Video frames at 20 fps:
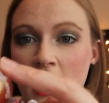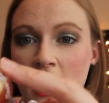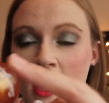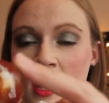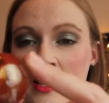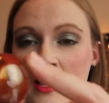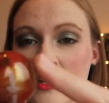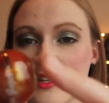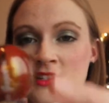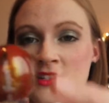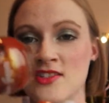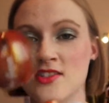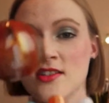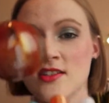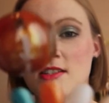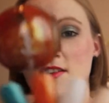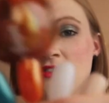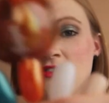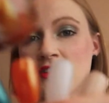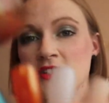And it's
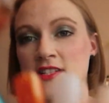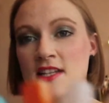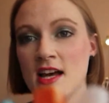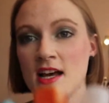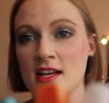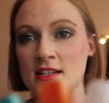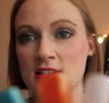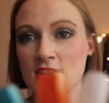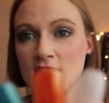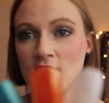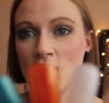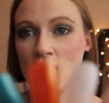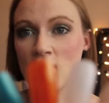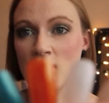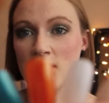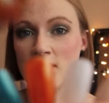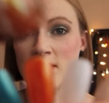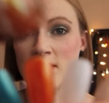just a fantastic colour.